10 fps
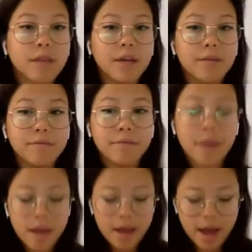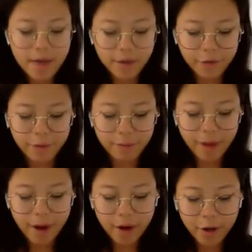Yeah. And then from
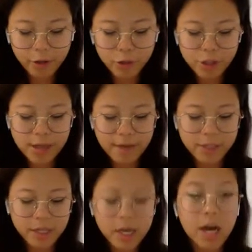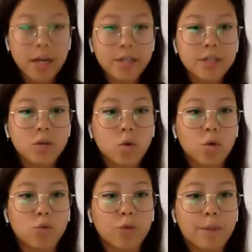there, you just have to cut
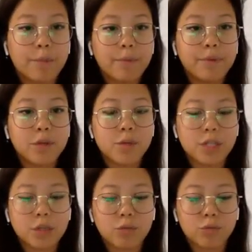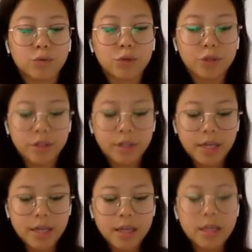or rip using a ruler
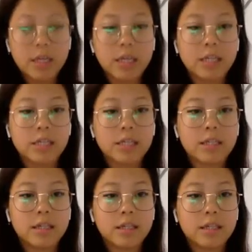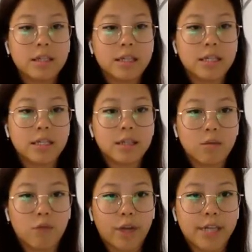this
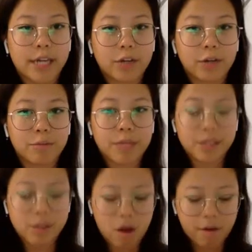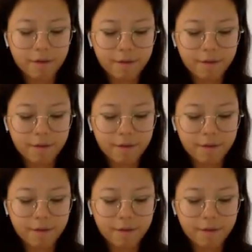rectangular piece off.